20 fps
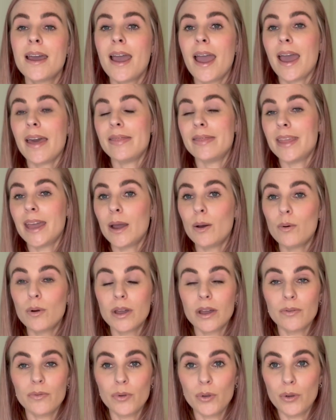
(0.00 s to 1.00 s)
and that will
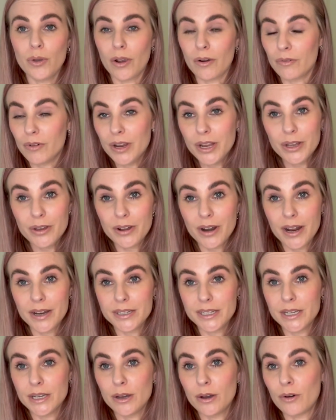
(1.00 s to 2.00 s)
give you a really good
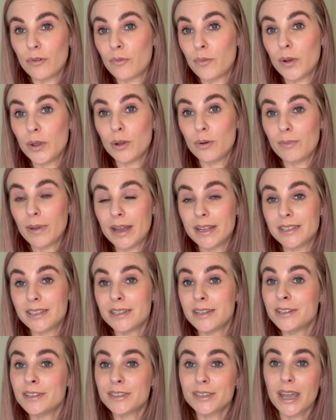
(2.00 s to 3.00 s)
idea of where your
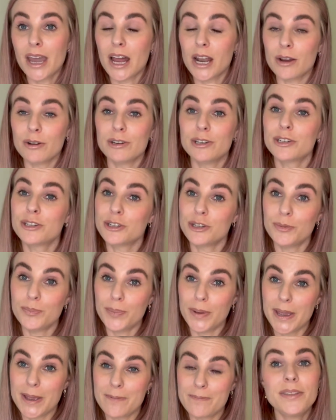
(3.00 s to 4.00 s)
maintenance calories should
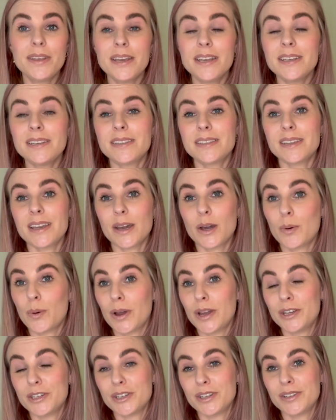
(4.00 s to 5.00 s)
be. These
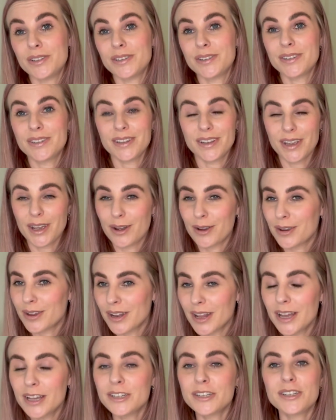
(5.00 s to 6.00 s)
equations and
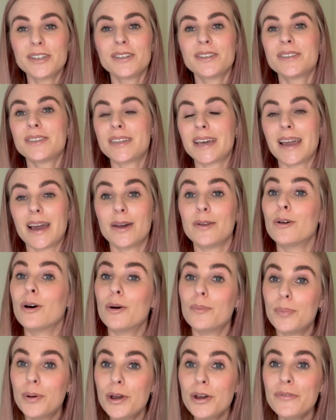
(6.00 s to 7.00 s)
calculations, they are
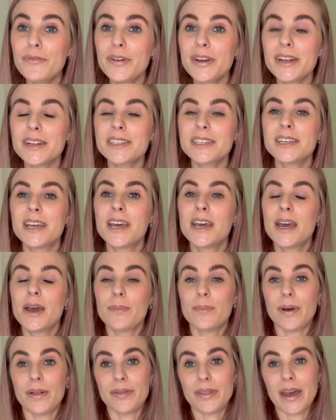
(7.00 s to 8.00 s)
not perfect,
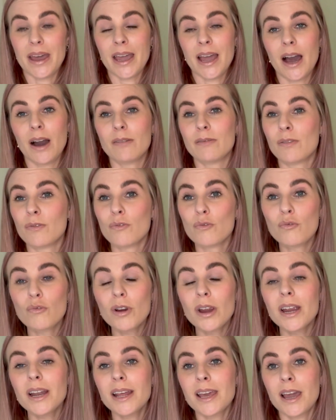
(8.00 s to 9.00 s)
but they are a
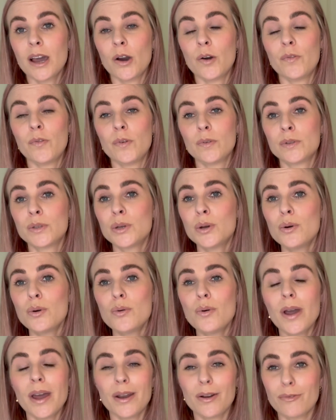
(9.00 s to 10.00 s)
really helpful
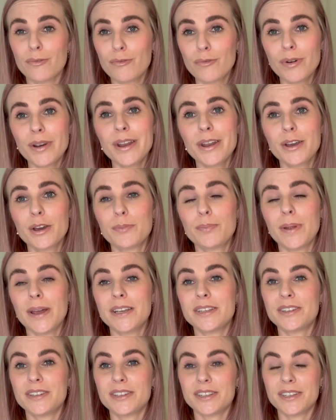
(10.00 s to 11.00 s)
tool and a really good
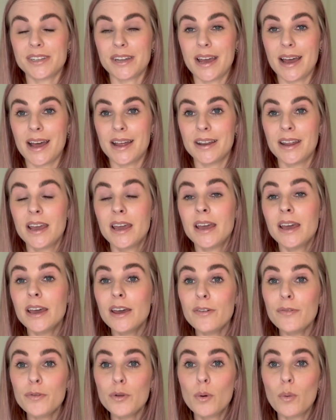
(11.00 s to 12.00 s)
place to start
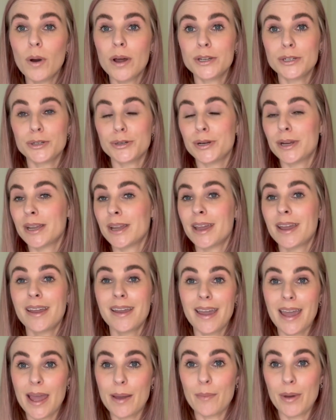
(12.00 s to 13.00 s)
if you're wondering,
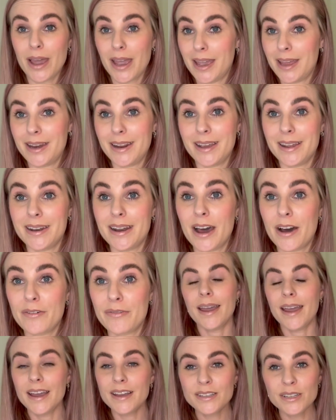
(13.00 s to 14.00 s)
am I eating enough?
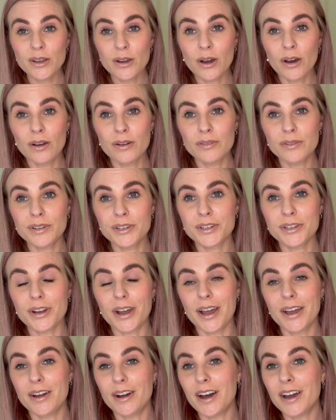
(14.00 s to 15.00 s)
As a coach,
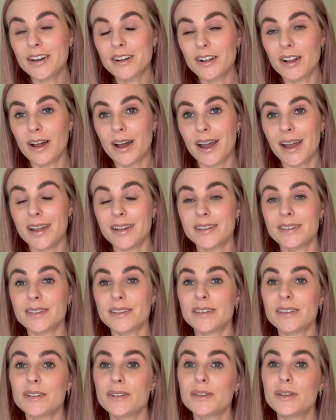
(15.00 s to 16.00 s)
I guide
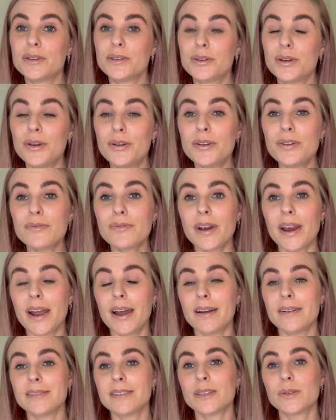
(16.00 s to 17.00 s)
clients to turn
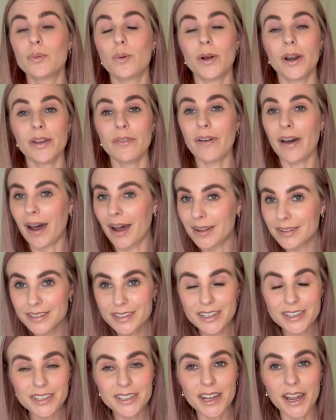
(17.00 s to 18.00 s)
around whatever
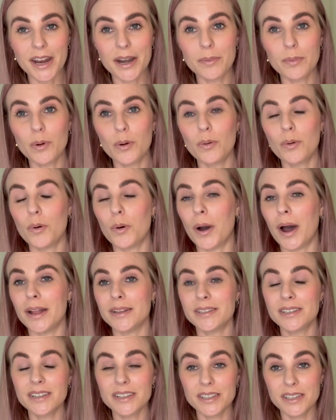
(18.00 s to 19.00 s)
unsustainable or
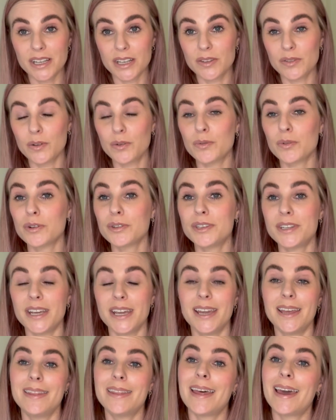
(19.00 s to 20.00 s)
unsuccessful
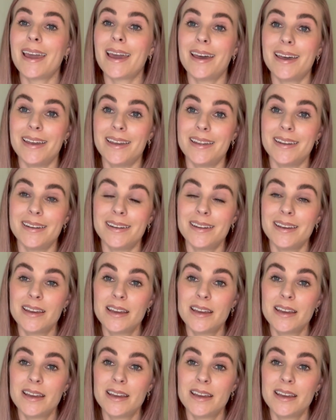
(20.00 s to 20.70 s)
routine they are in,